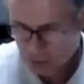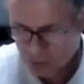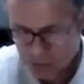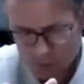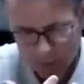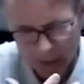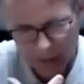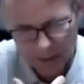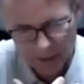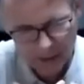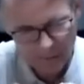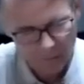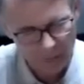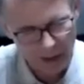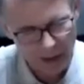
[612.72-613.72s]
Your spine is
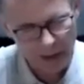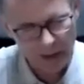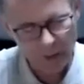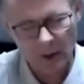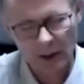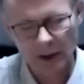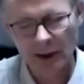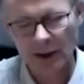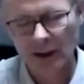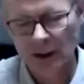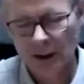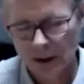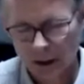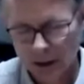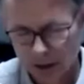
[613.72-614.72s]
available
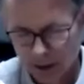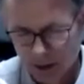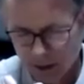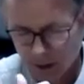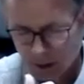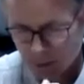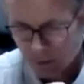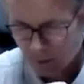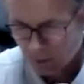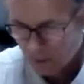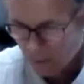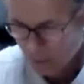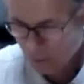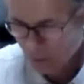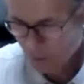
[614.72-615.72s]

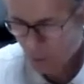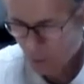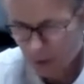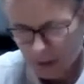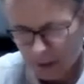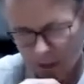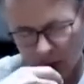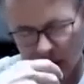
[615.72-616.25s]
with